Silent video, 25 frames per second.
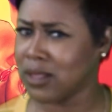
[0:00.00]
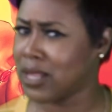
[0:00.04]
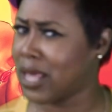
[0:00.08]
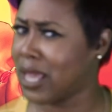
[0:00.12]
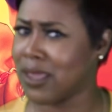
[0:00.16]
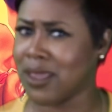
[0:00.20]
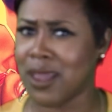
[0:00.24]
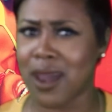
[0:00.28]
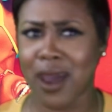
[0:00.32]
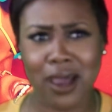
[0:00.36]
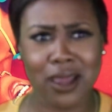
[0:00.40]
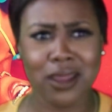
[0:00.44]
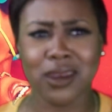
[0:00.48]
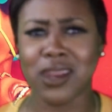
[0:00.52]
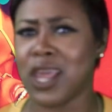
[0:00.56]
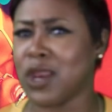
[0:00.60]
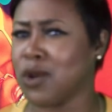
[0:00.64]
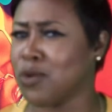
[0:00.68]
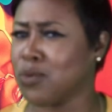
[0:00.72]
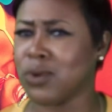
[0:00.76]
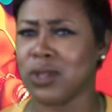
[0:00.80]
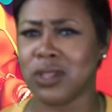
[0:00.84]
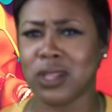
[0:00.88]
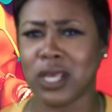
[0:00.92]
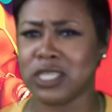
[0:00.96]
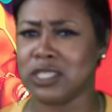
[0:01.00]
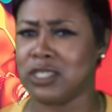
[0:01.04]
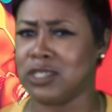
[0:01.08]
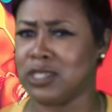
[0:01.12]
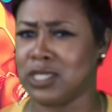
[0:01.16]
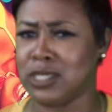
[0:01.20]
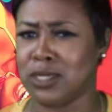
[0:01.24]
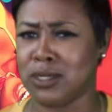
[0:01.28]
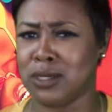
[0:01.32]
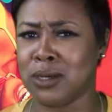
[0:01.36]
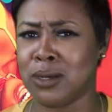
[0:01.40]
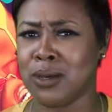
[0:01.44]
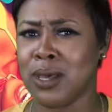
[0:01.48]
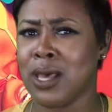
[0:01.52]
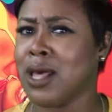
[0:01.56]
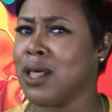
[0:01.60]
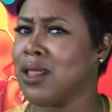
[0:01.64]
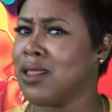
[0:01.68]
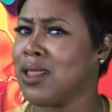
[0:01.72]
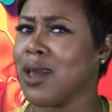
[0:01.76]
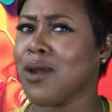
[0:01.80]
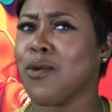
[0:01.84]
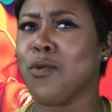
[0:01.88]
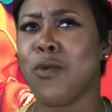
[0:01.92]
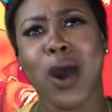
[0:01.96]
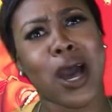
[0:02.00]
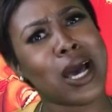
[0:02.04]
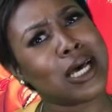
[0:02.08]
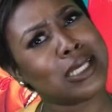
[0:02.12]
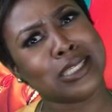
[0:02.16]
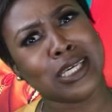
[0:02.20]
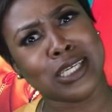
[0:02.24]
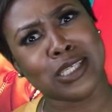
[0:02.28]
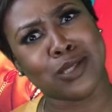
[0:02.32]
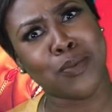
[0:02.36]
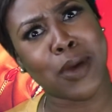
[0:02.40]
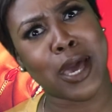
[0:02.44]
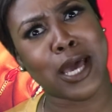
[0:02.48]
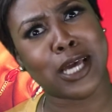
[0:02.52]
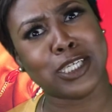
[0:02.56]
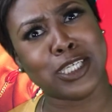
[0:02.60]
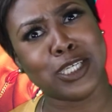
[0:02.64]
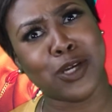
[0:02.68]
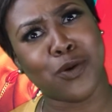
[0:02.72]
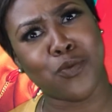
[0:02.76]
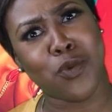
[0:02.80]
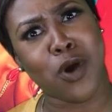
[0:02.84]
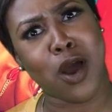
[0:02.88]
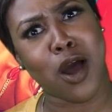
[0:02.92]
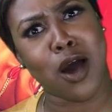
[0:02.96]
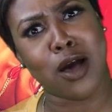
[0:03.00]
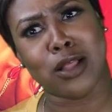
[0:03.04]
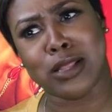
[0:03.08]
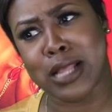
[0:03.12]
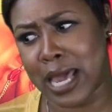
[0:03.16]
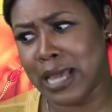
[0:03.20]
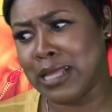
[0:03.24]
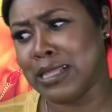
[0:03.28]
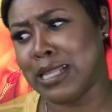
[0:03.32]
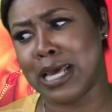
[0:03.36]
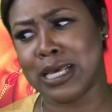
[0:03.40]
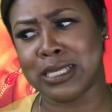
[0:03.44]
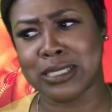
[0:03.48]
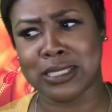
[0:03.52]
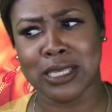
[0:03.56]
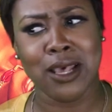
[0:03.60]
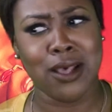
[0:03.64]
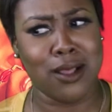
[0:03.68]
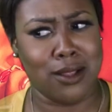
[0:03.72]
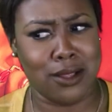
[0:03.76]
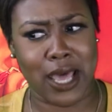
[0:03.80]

Like, y'all ain't in a relationship. Like, why is he smashing raw? Like, that's...